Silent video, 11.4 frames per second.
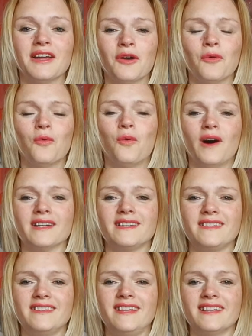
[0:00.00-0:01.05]
what
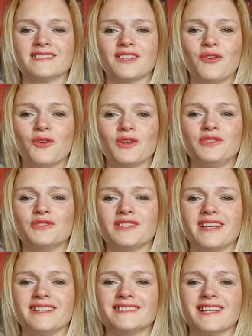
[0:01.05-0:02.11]
these all new
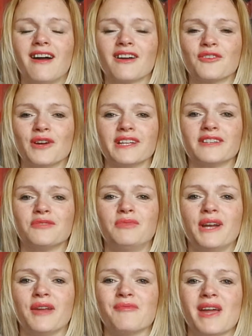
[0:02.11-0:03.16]
things are going to
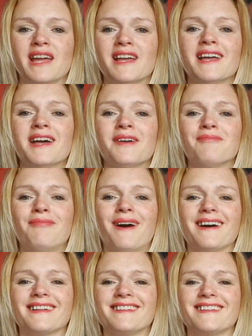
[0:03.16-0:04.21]
bring me.
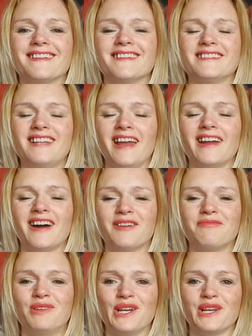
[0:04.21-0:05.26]
But they are
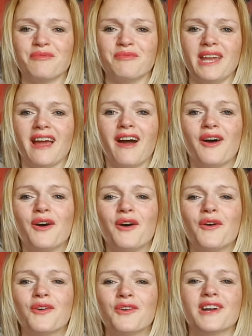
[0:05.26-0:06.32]
bringing me
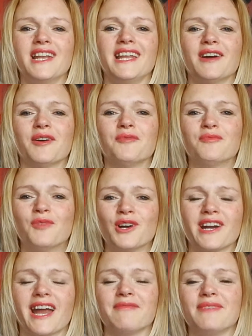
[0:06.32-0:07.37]
only more
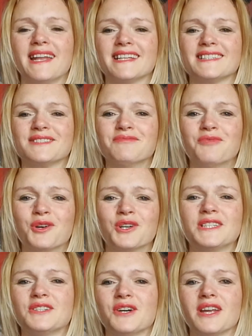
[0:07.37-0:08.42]
happiness, more
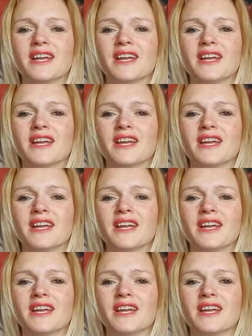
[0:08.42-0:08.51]
joy,